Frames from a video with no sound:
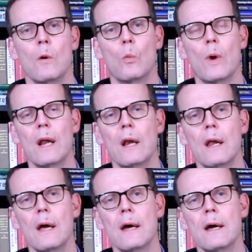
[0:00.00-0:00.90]

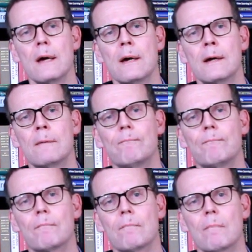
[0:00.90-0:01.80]
Well,
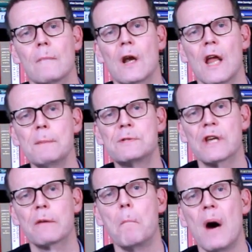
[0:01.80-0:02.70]

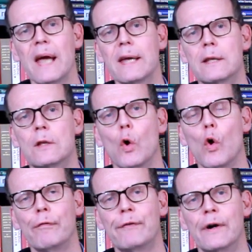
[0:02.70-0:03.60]
Leipzig might
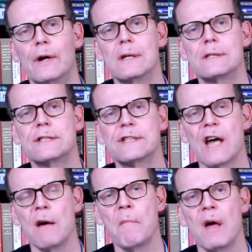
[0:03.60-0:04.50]
offer
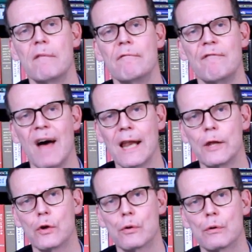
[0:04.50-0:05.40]
some
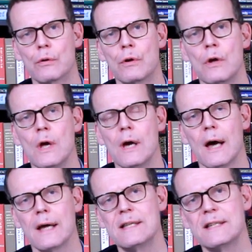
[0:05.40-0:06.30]
value.
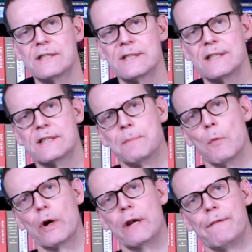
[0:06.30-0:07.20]
It's
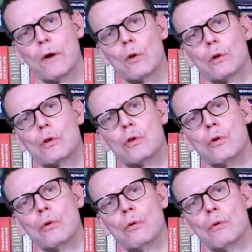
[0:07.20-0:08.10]
more difficult
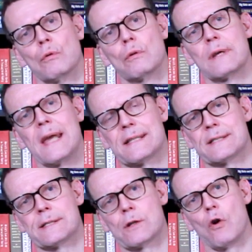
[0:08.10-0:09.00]
to
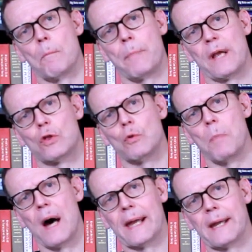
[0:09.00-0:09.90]
guess compared to
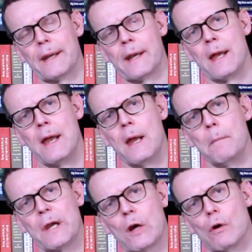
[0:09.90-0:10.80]
Bayern
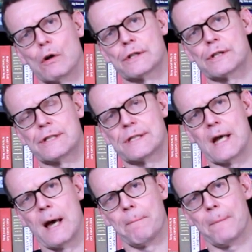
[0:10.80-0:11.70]
because,
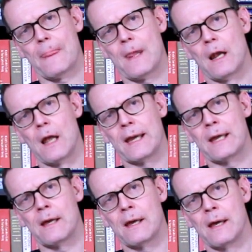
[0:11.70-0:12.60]

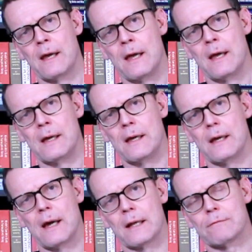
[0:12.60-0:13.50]
like
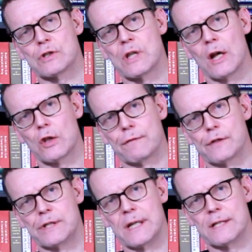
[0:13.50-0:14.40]
at the start of
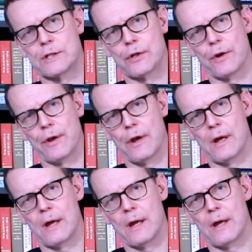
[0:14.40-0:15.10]
the season,